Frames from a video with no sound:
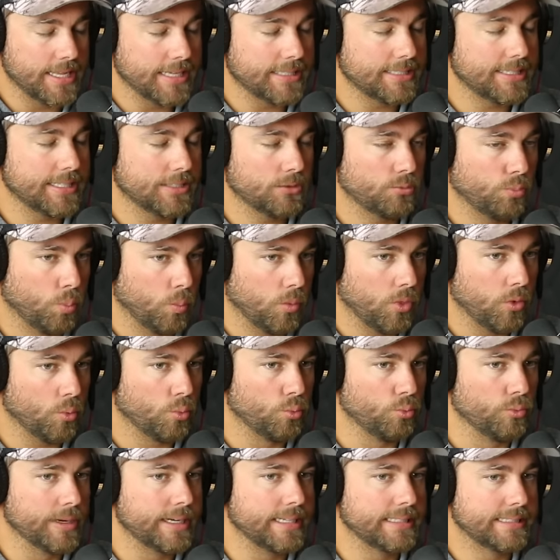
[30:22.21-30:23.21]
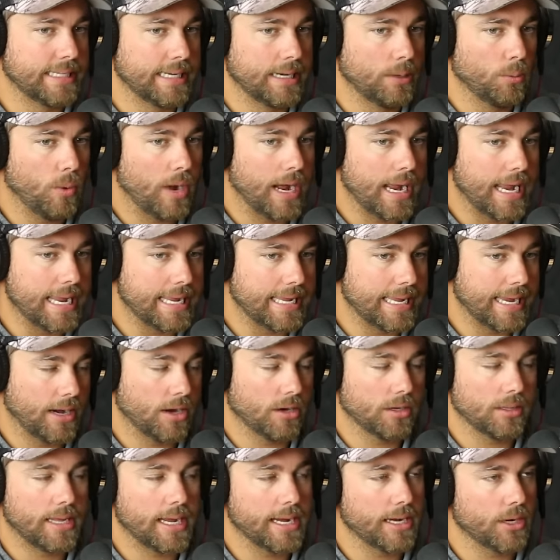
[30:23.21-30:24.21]
This is the reason why a
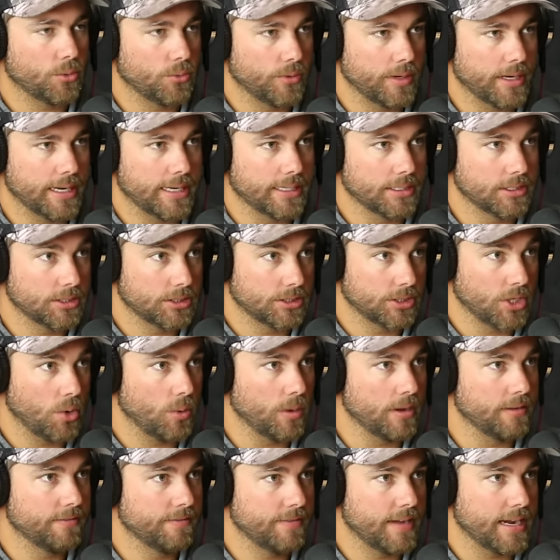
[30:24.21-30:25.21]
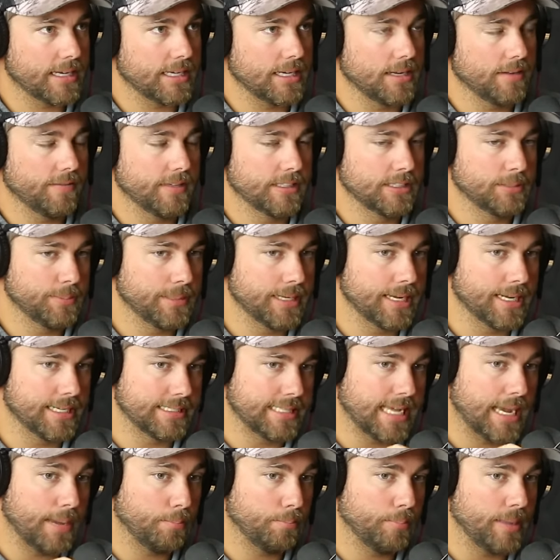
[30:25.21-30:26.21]
Carolina rig is so effective, is
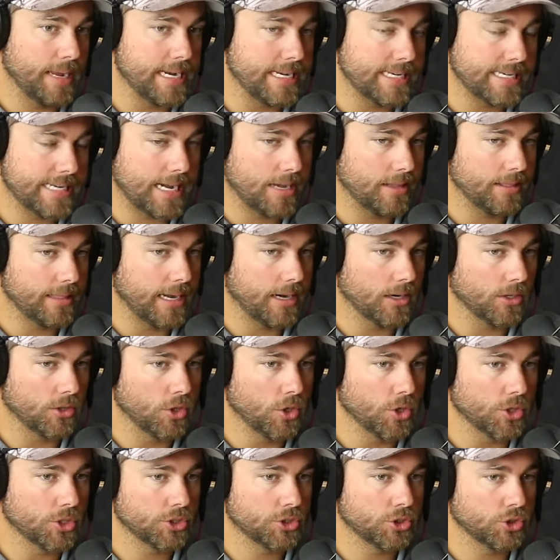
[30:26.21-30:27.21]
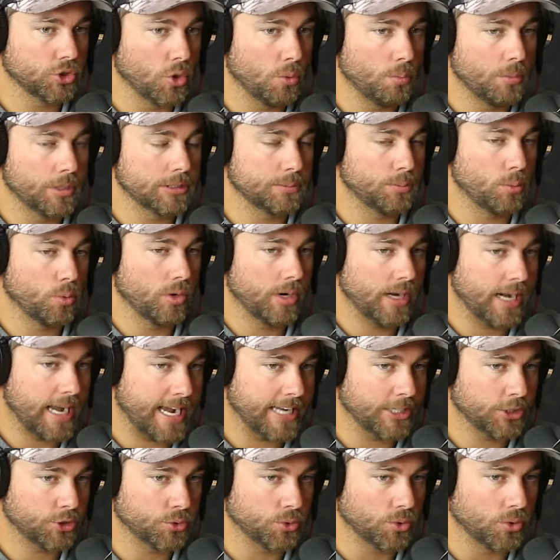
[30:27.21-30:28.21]
because that bait down there looks so much more
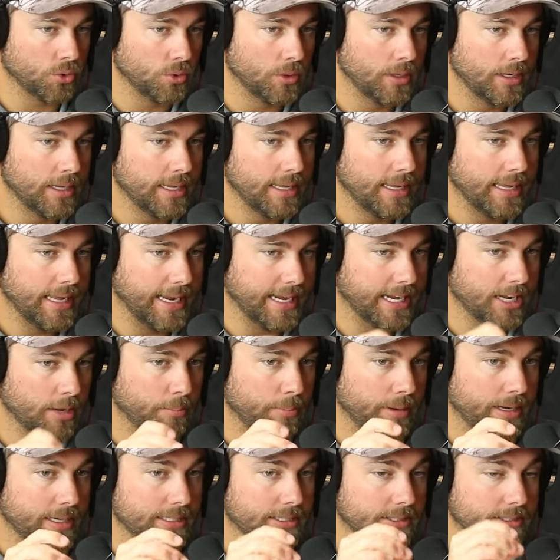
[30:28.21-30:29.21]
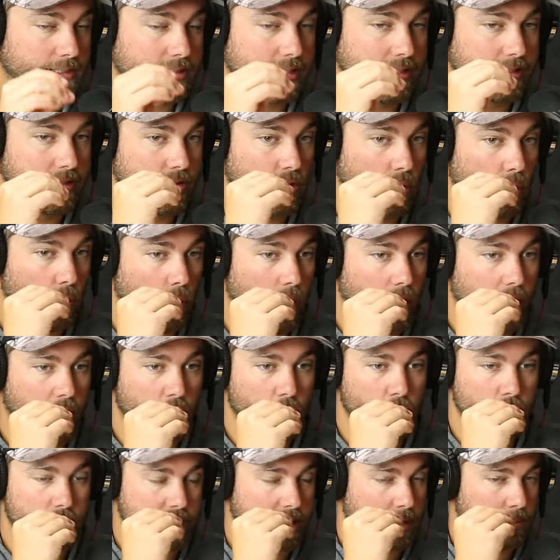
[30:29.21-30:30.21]
natural in comparison to where
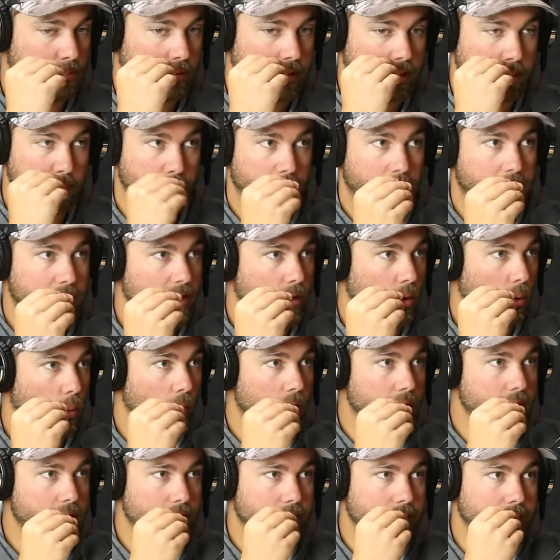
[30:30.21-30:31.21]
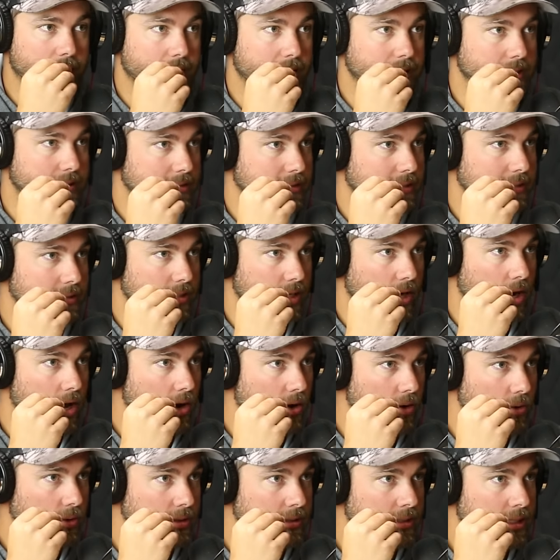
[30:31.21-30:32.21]
you simply peg a weight against its
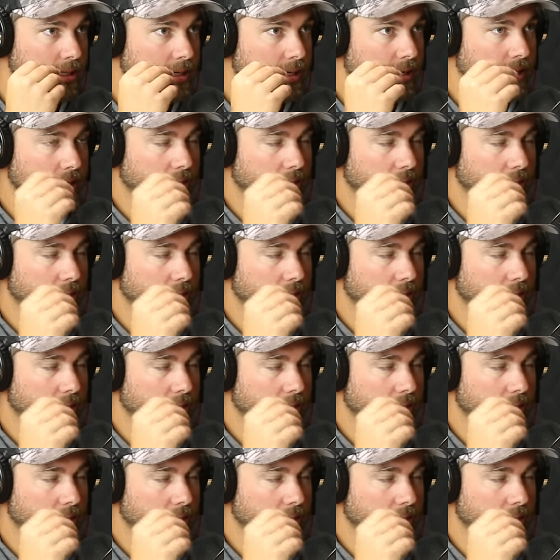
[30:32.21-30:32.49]
nose,